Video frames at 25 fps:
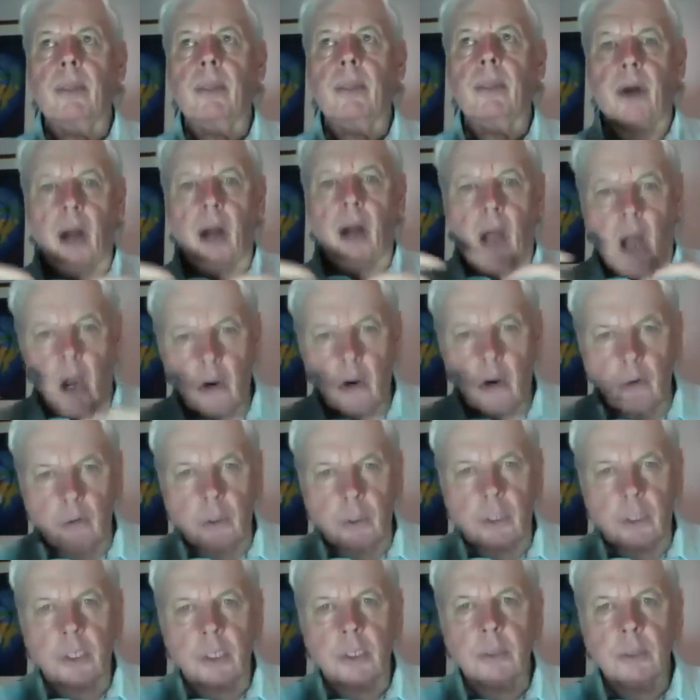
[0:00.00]
the
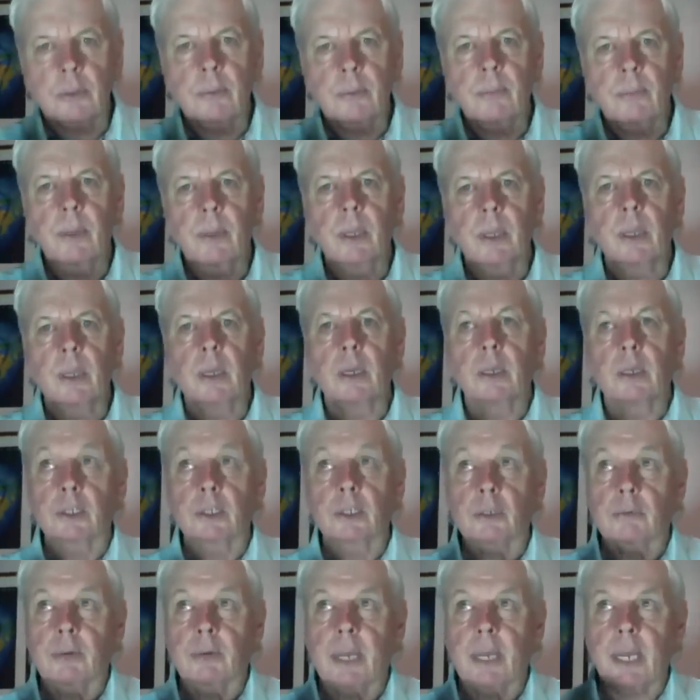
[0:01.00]
hoax
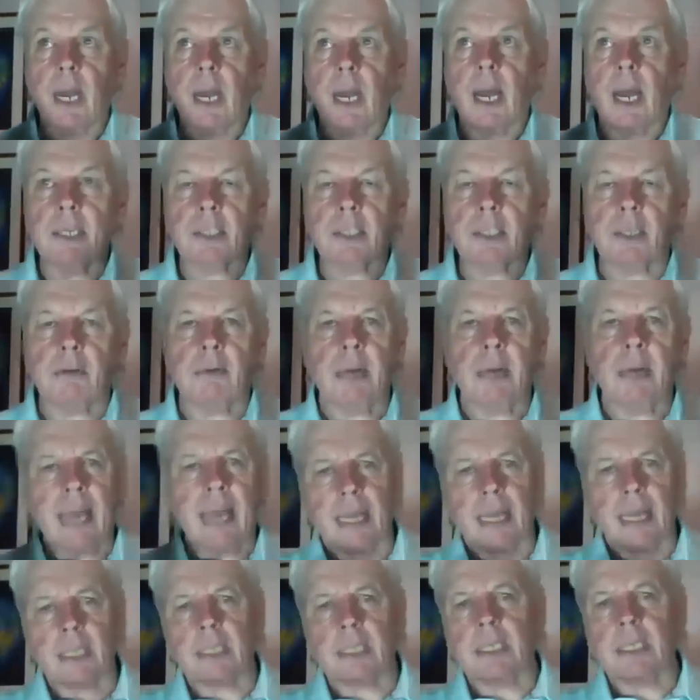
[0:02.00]
to realize that
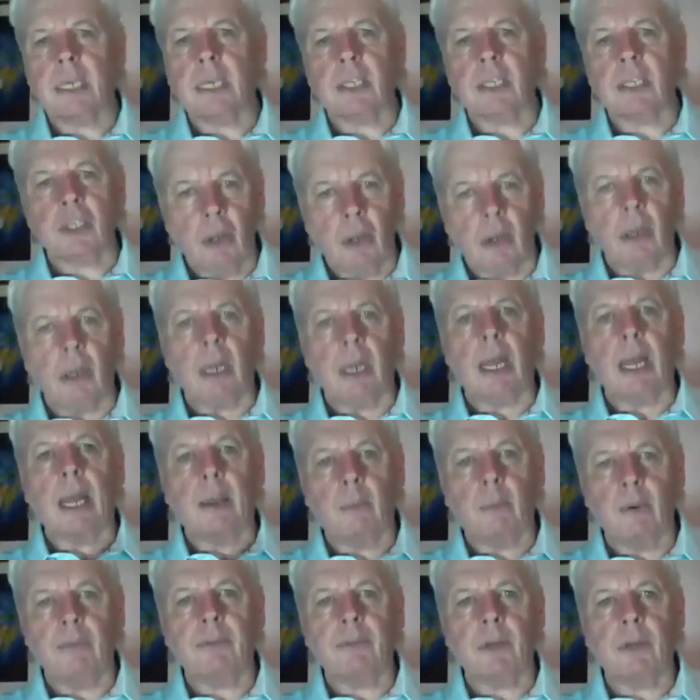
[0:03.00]
reality is not like
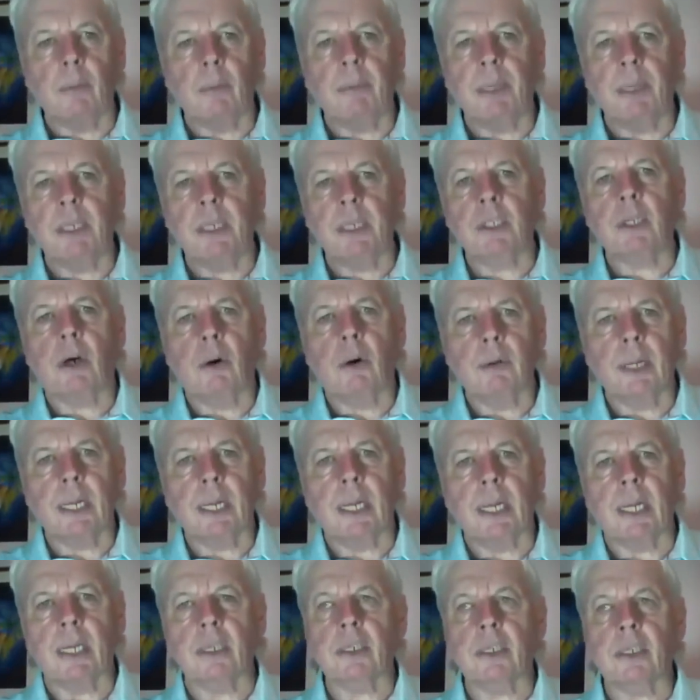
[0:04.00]
we've been told it
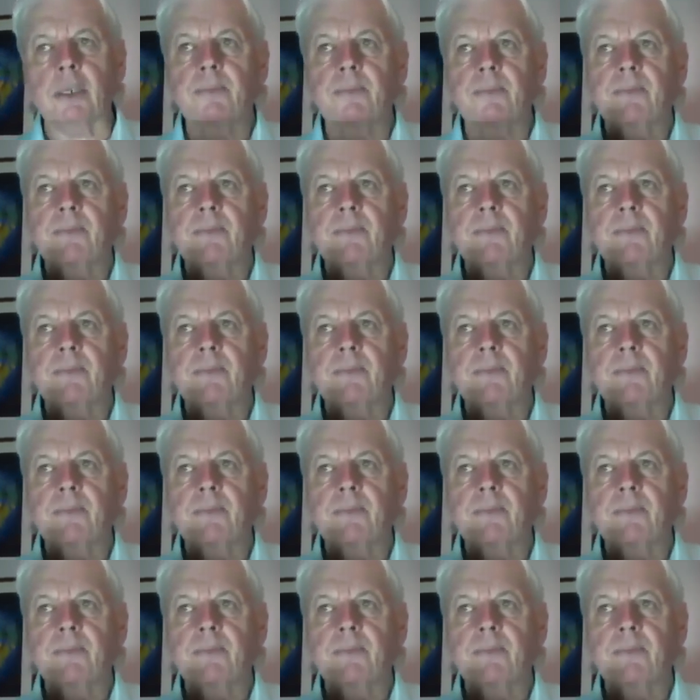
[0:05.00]
is.